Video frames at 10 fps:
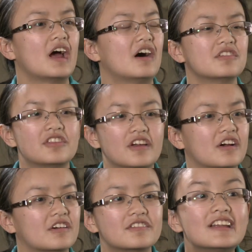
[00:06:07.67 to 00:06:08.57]
out
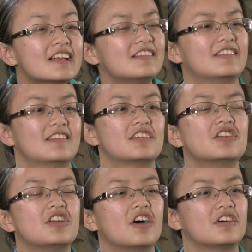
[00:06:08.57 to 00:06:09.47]
there needs to
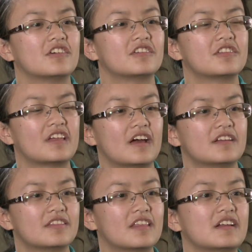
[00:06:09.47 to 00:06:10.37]
know
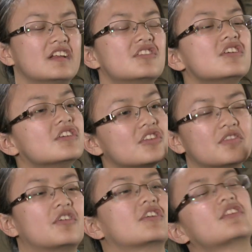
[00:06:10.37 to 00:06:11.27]
that they need to use the
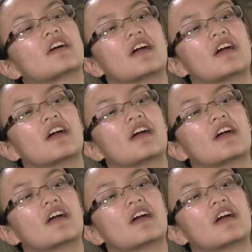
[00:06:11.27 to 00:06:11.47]
voice that